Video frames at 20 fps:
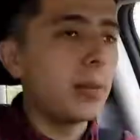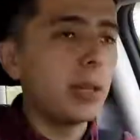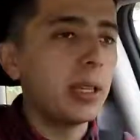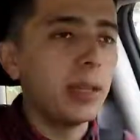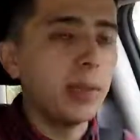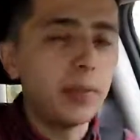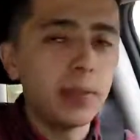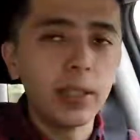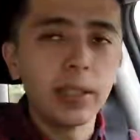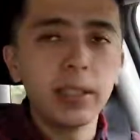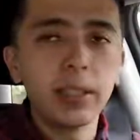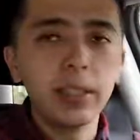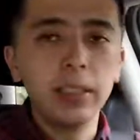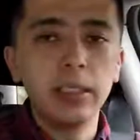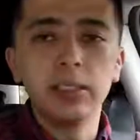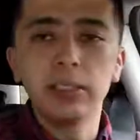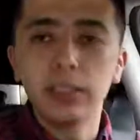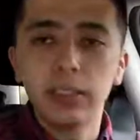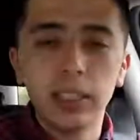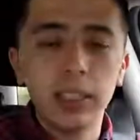believe that
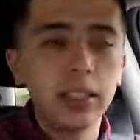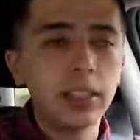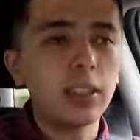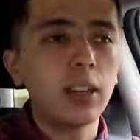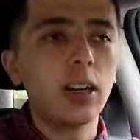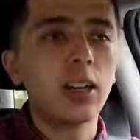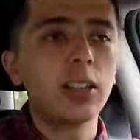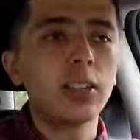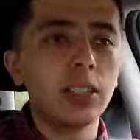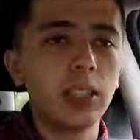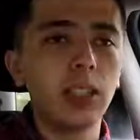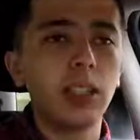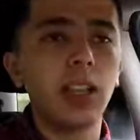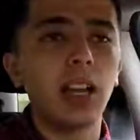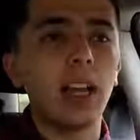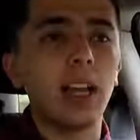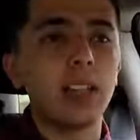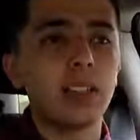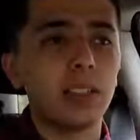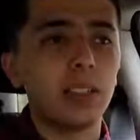this car still
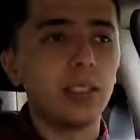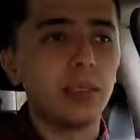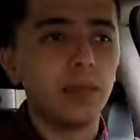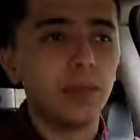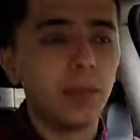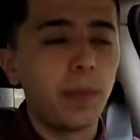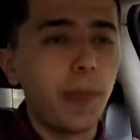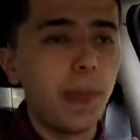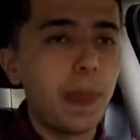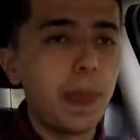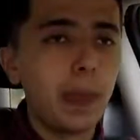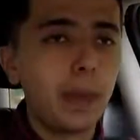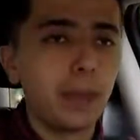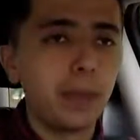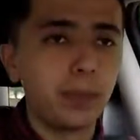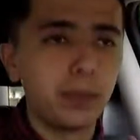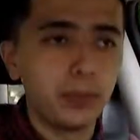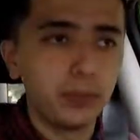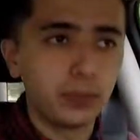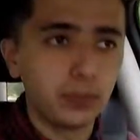has it.
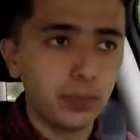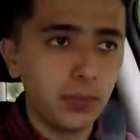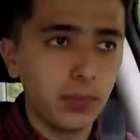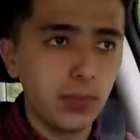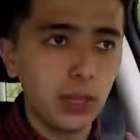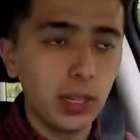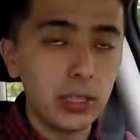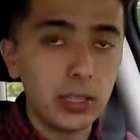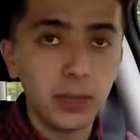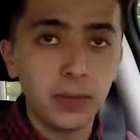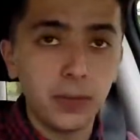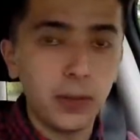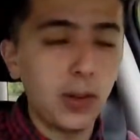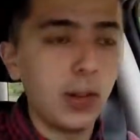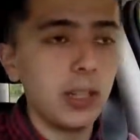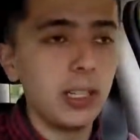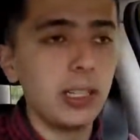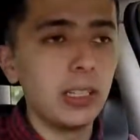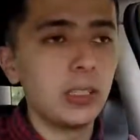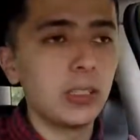It's a
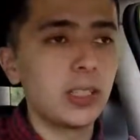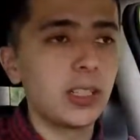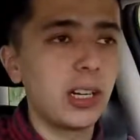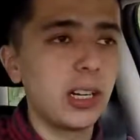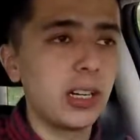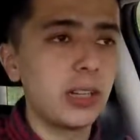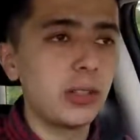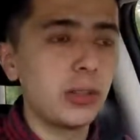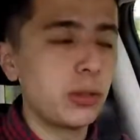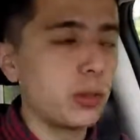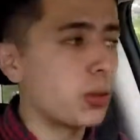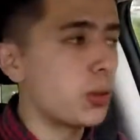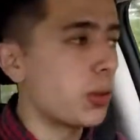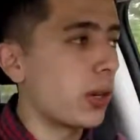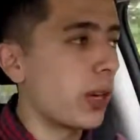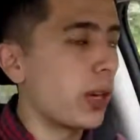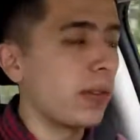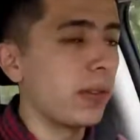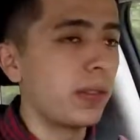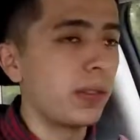fun little car to
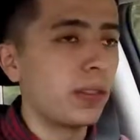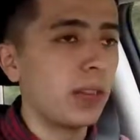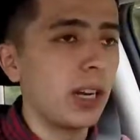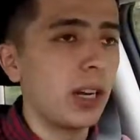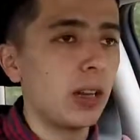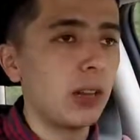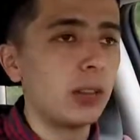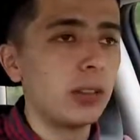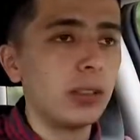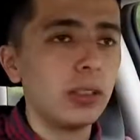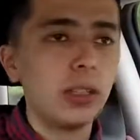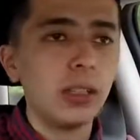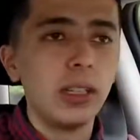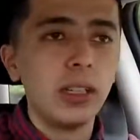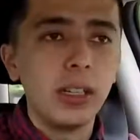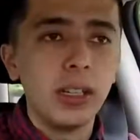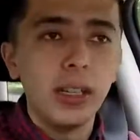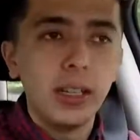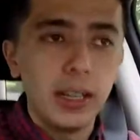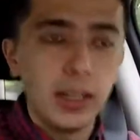drive around.
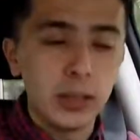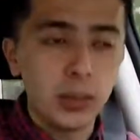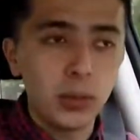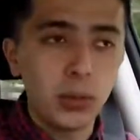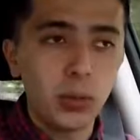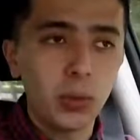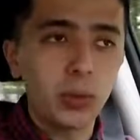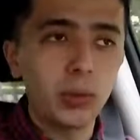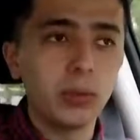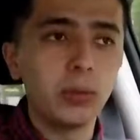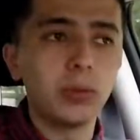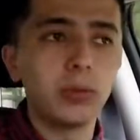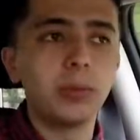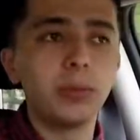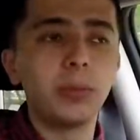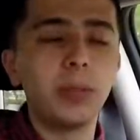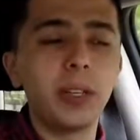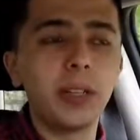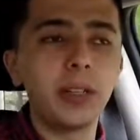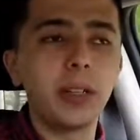It's
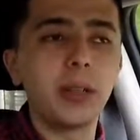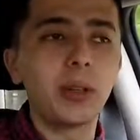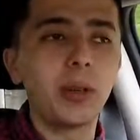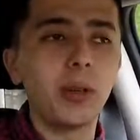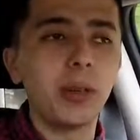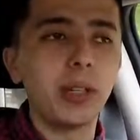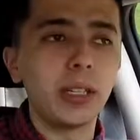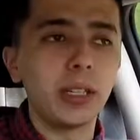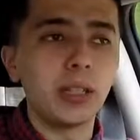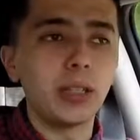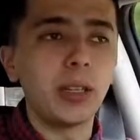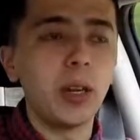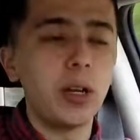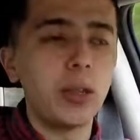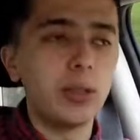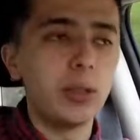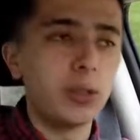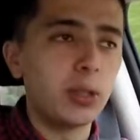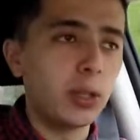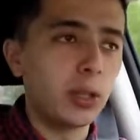very quick
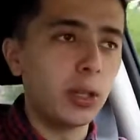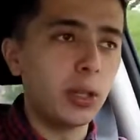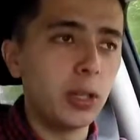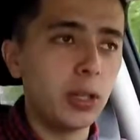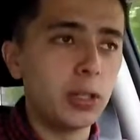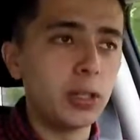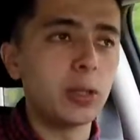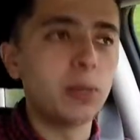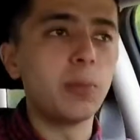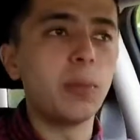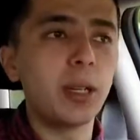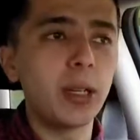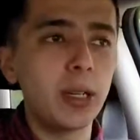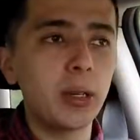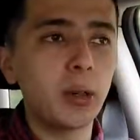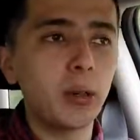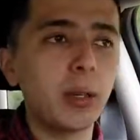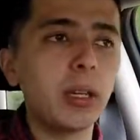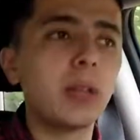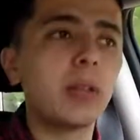around the turns and
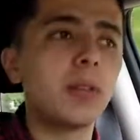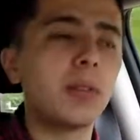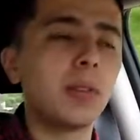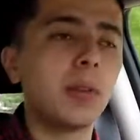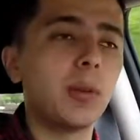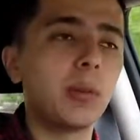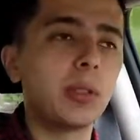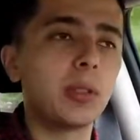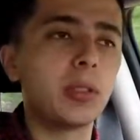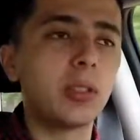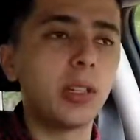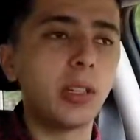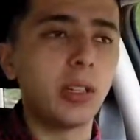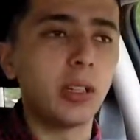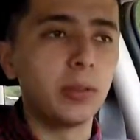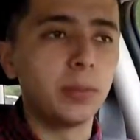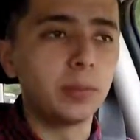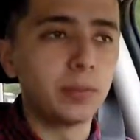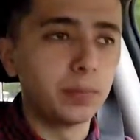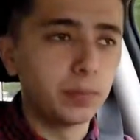very quick from the start.